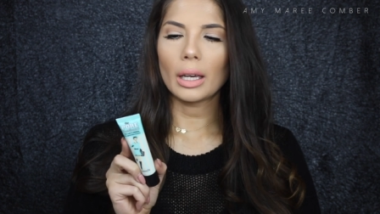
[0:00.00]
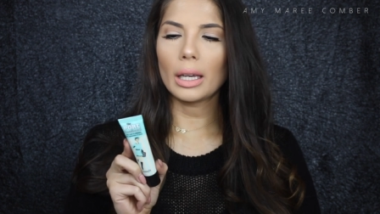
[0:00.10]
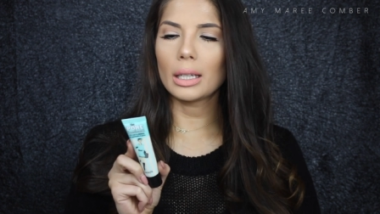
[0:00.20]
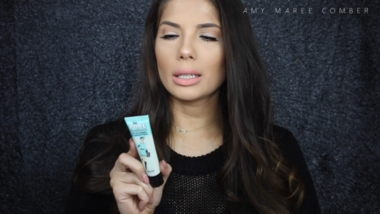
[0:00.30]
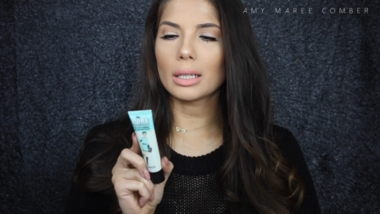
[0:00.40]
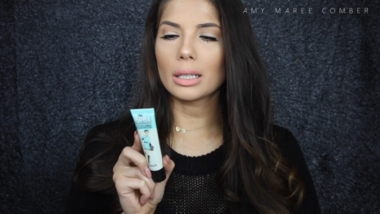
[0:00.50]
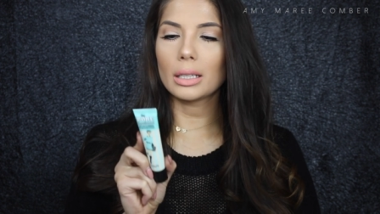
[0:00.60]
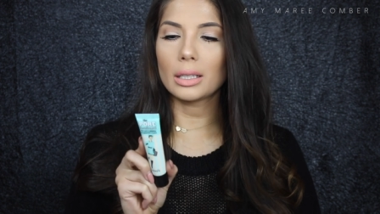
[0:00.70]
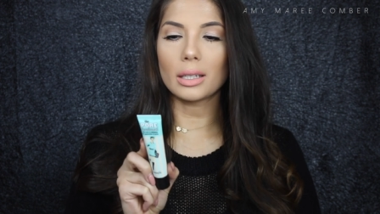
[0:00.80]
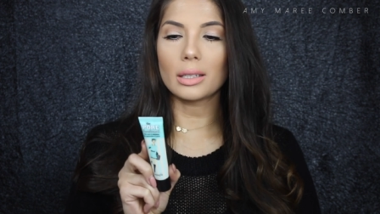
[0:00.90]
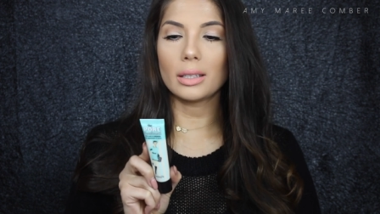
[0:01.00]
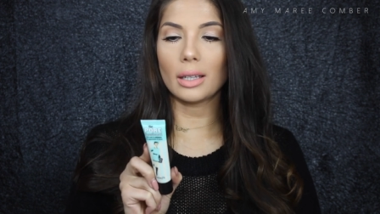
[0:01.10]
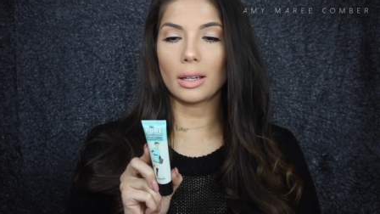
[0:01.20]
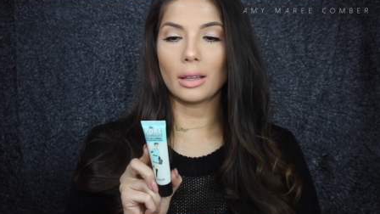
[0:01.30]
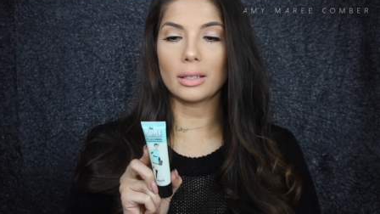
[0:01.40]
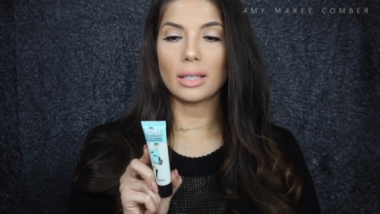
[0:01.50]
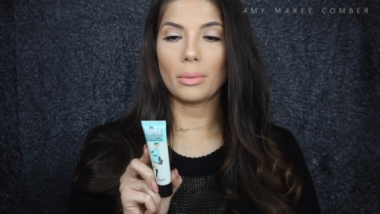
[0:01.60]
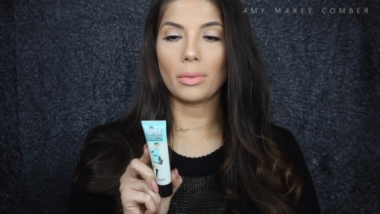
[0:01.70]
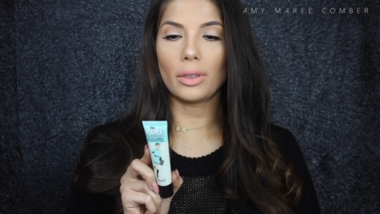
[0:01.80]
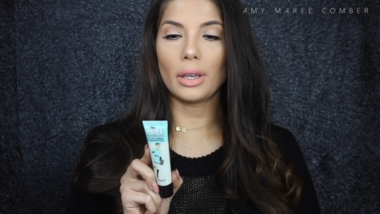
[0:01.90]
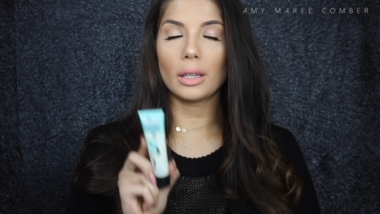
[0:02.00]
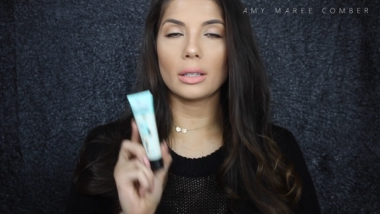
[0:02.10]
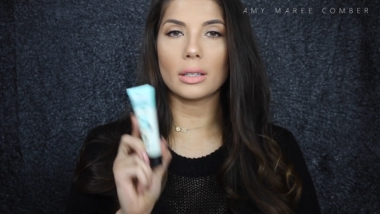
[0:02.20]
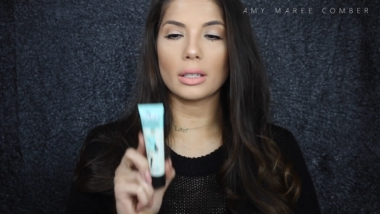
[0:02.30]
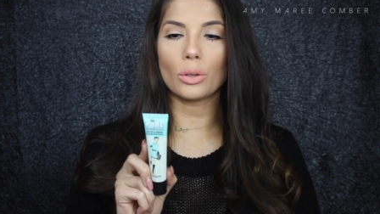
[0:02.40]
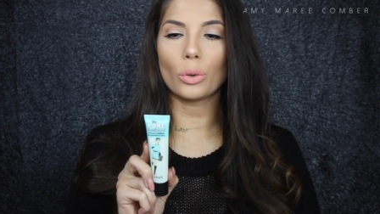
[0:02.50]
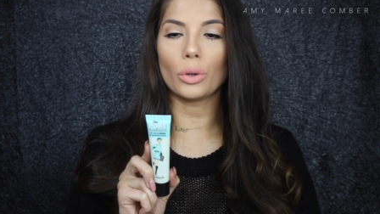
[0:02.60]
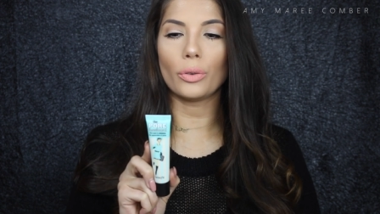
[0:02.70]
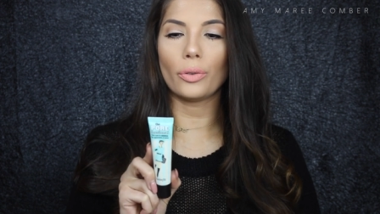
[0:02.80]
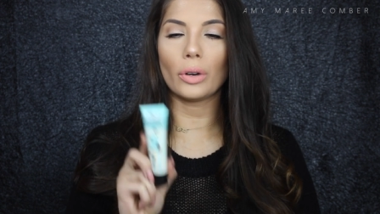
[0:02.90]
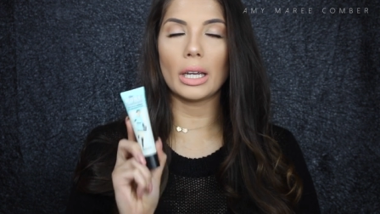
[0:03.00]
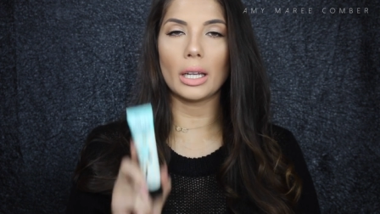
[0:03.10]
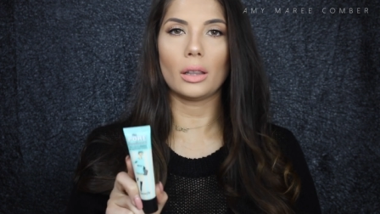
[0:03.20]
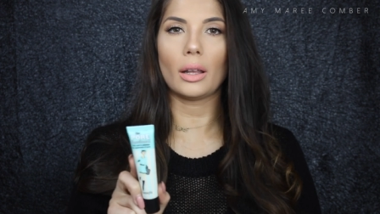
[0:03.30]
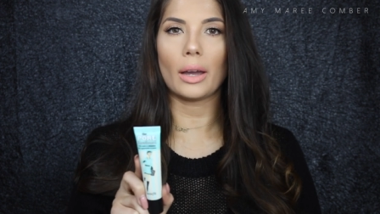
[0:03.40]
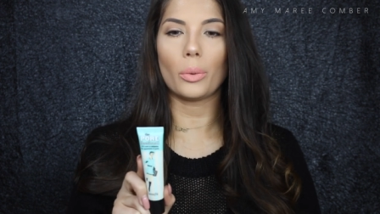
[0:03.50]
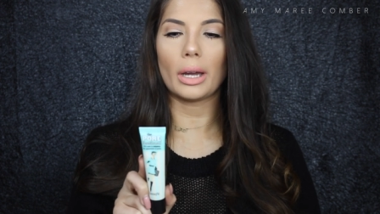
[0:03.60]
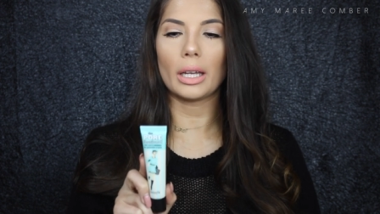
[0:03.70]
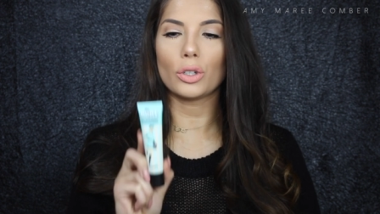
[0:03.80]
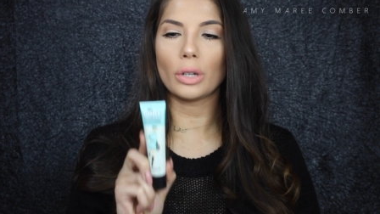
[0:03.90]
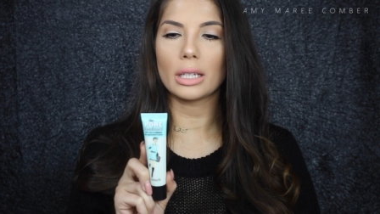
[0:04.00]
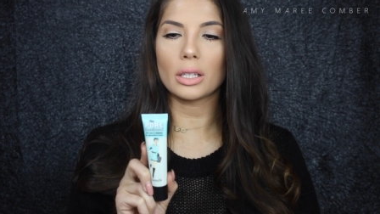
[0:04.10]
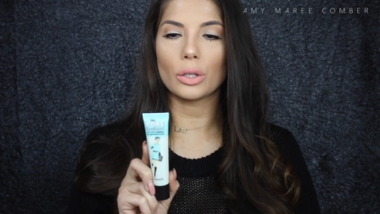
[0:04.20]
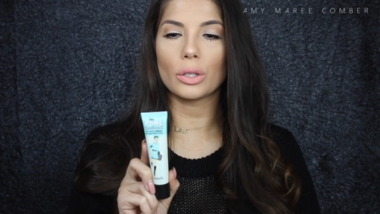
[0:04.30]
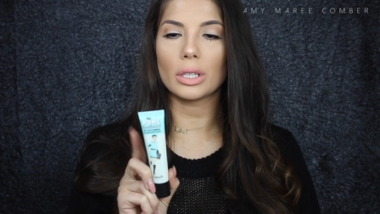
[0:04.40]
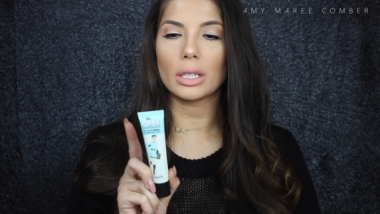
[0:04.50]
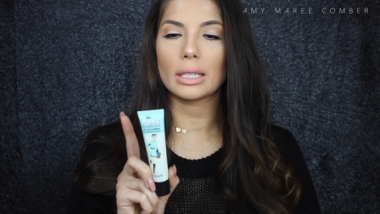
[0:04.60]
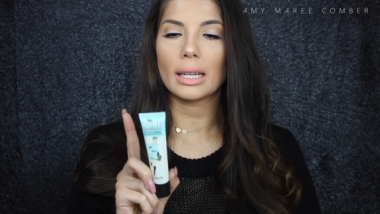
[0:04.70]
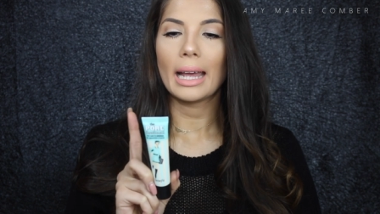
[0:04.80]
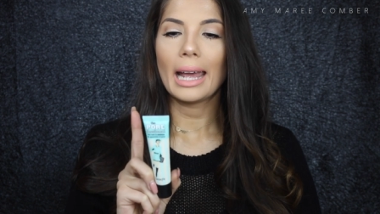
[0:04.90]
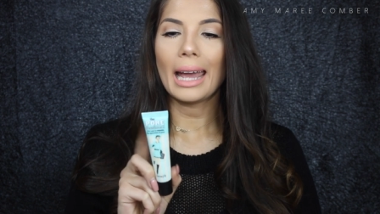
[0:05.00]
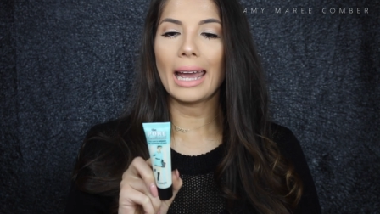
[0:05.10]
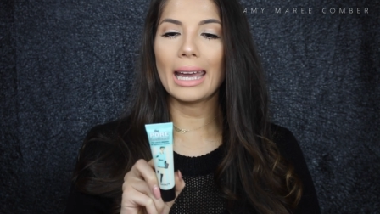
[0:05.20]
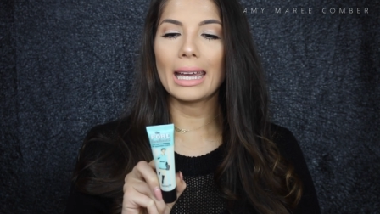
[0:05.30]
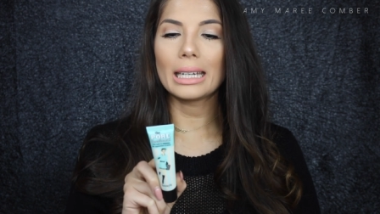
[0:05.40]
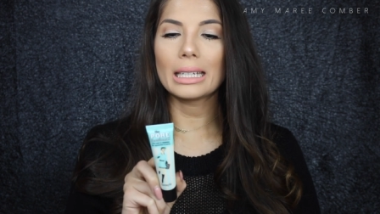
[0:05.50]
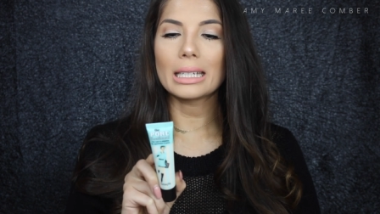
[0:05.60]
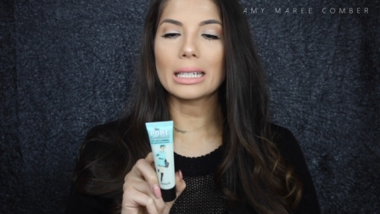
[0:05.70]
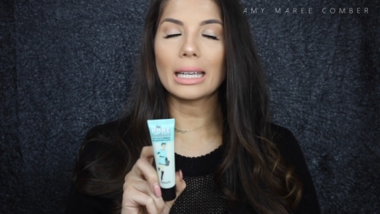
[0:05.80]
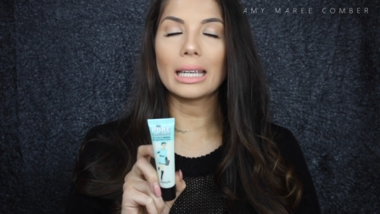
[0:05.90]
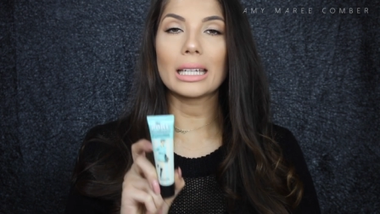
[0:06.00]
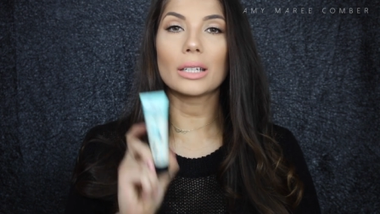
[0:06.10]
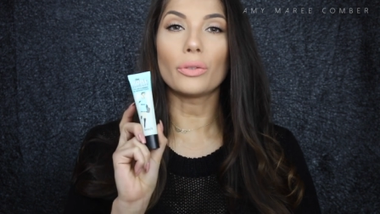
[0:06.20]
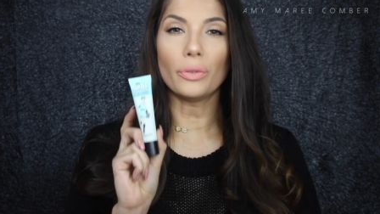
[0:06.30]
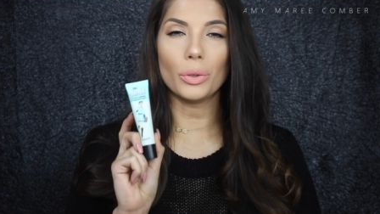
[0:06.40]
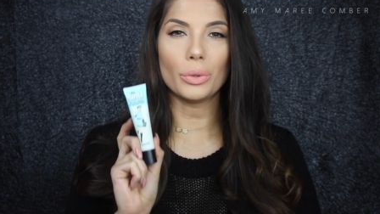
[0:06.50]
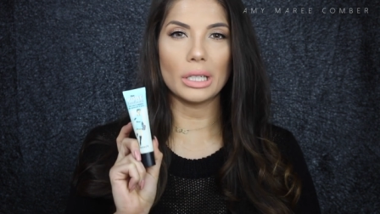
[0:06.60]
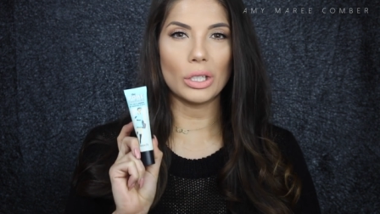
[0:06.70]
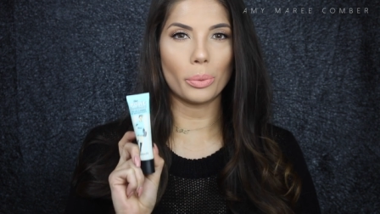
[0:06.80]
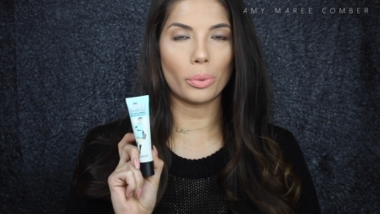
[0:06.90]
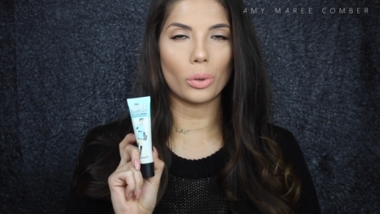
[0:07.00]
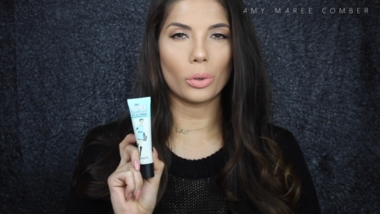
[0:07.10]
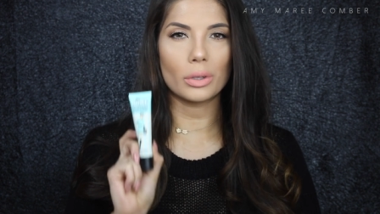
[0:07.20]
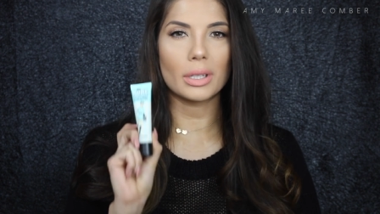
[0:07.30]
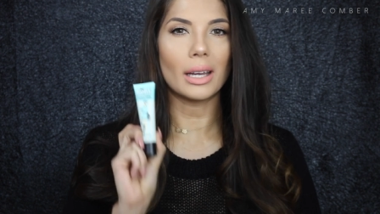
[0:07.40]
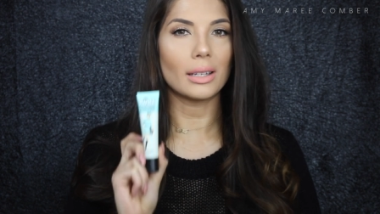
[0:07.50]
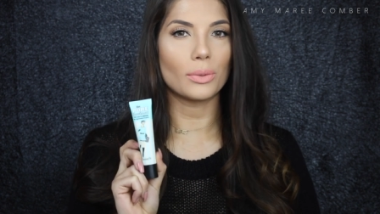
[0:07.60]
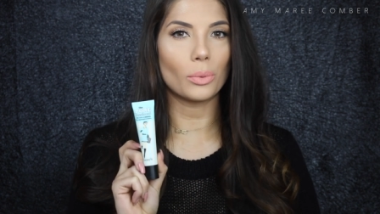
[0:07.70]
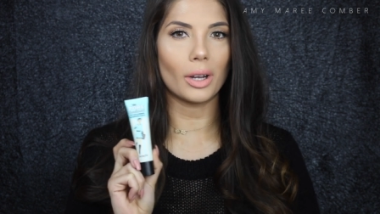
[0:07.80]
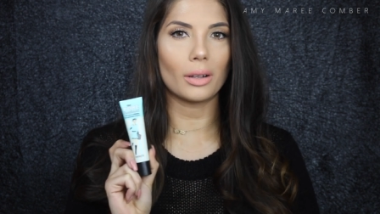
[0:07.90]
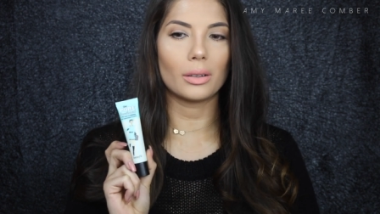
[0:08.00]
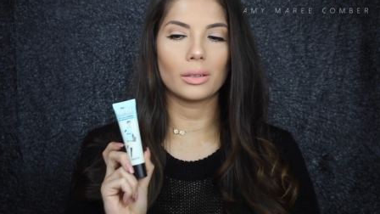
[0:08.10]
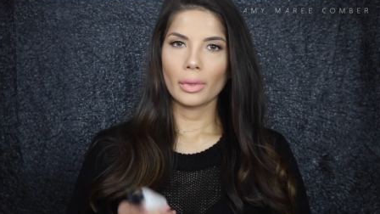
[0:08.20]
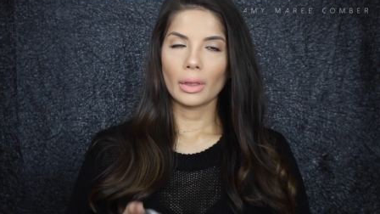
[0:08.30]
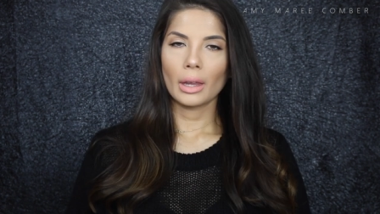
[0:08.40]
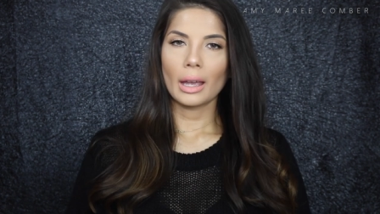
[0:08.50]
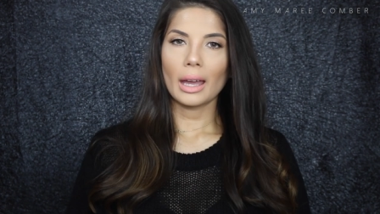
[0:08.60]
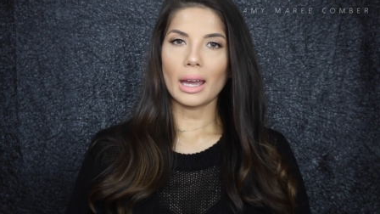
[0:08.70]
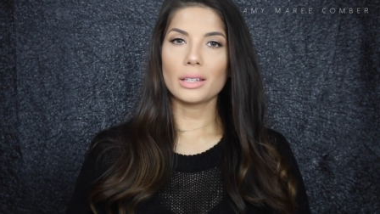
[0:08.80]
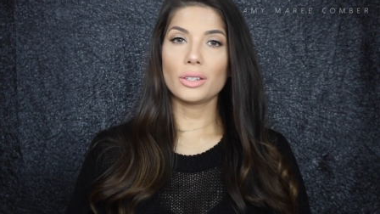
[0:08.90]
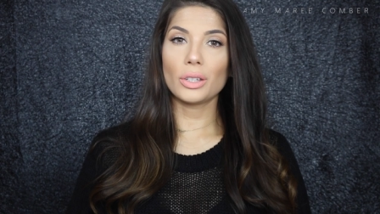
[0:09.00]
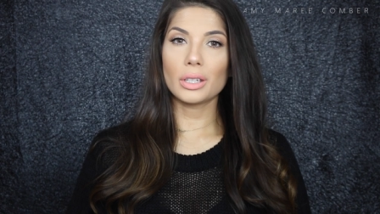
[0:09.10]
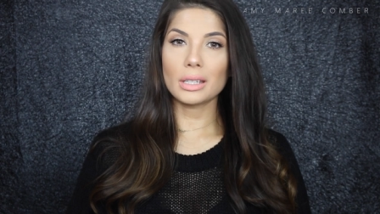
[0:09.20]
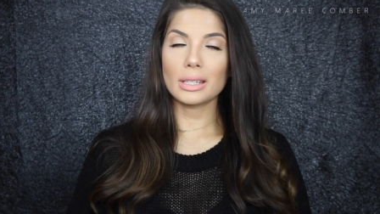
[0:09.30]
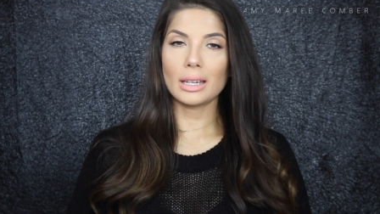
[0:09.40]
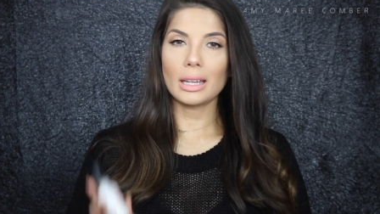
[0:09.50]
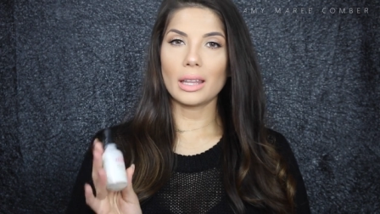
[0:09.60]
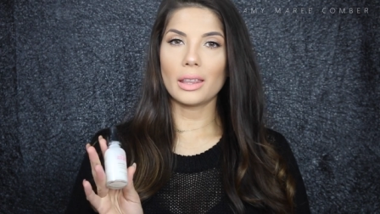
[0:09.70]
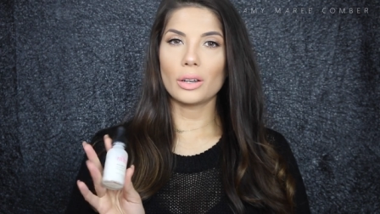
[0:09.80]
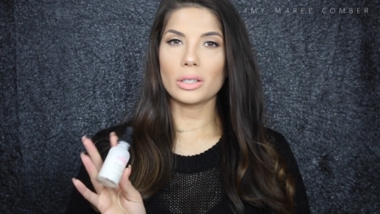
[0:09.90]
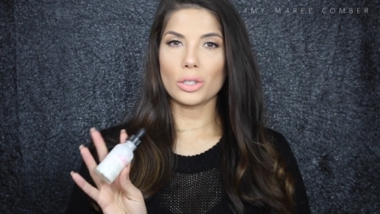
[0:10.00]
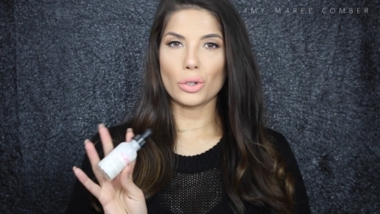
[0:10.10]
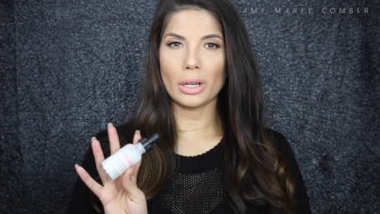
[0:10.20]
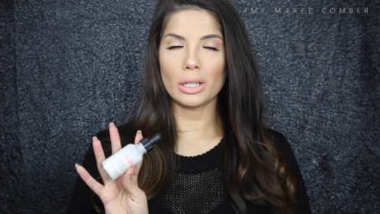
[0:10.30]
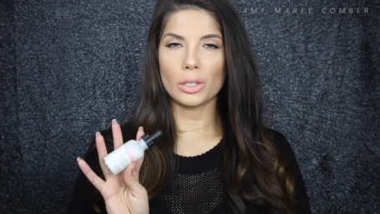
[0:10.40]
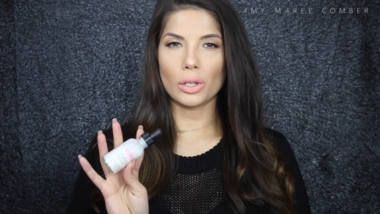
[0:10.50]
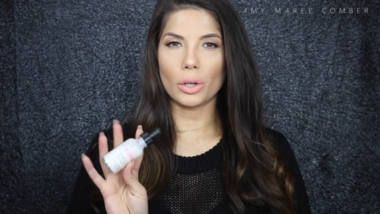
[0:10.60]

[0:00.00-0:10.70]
It does exactly the same things. It's oil-free, lightweight, translucent, and it fills in your pores as well. As you can see, there is a trend